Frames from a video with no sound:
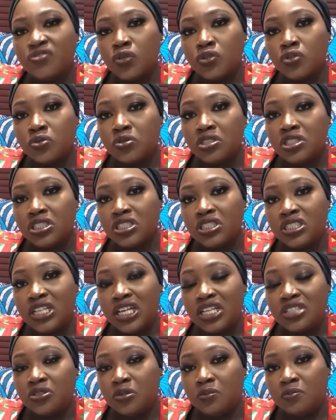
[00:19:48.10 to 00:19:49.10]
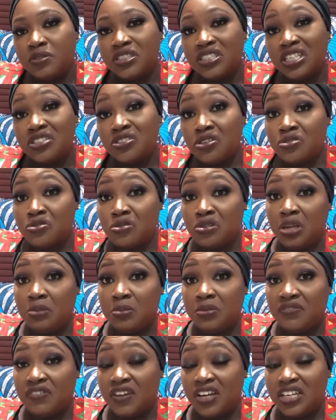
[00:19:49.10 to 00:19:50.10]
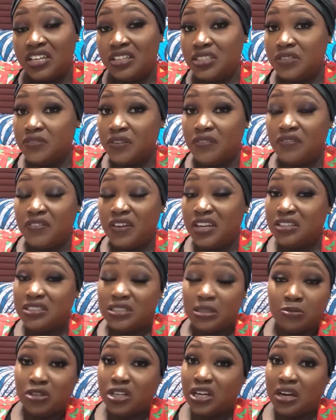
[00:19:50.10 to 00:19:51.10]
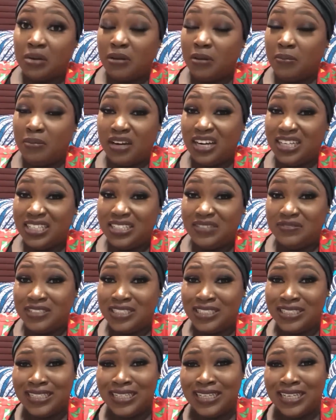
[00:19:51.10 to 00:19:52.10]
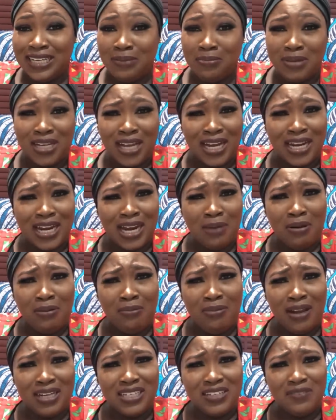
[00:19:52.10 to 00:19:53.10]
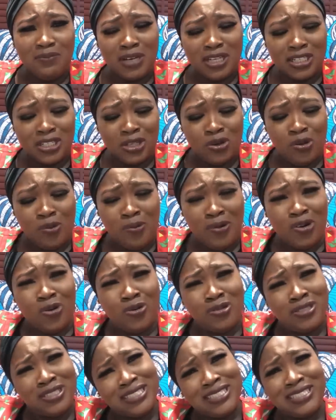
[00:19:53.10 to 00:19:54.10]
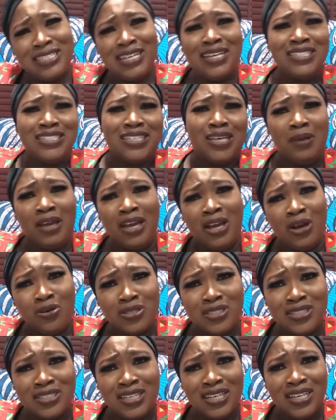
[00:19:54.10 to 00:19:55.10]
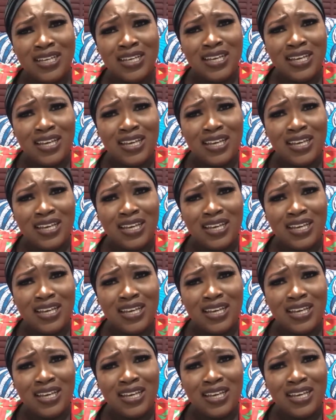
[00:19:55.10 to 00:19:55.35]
If you want to cheat, that's your business. Just don't let me find out. If I find out, I'm not carrying my bag and leaving. Make I carry my bag, leave. Make another woman come sit down inside my house.